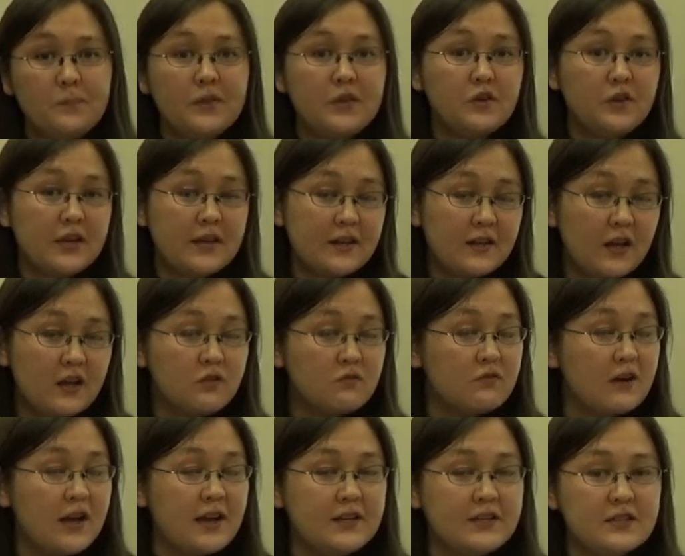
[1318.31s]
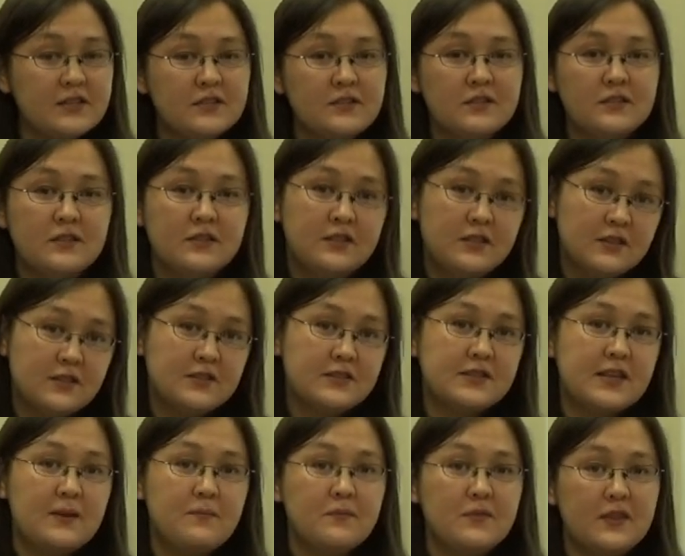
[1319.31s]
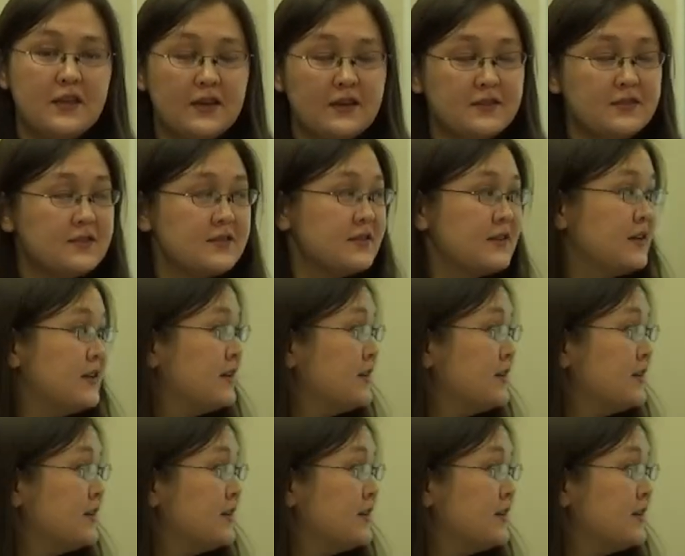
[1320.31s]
You cannot write the same things